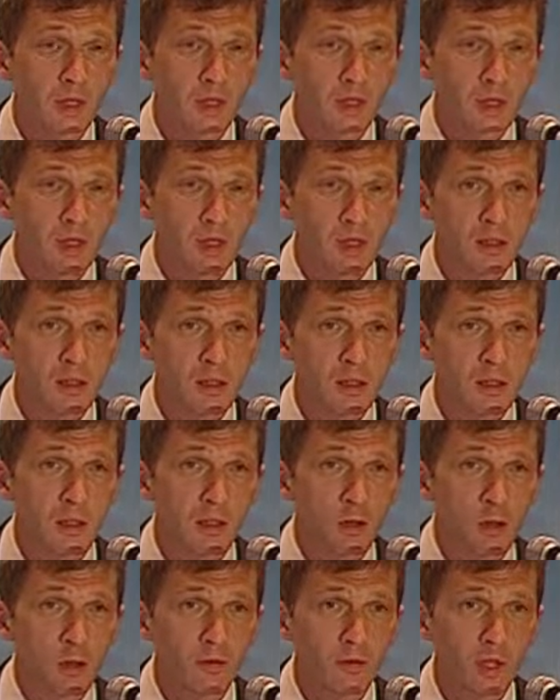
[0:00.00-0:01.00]
is about
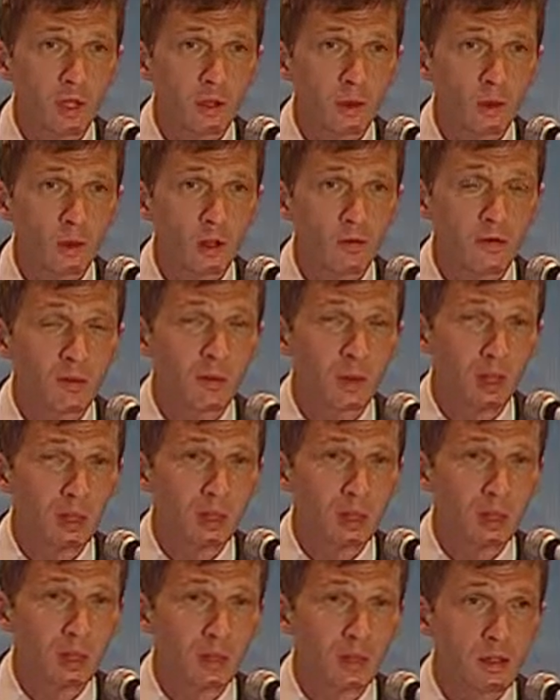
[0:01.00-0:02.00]
national inventory
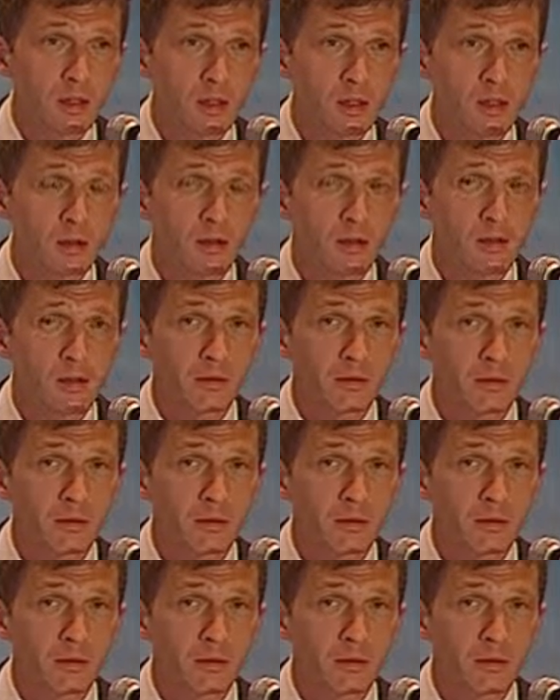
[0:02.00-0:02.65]
of forests,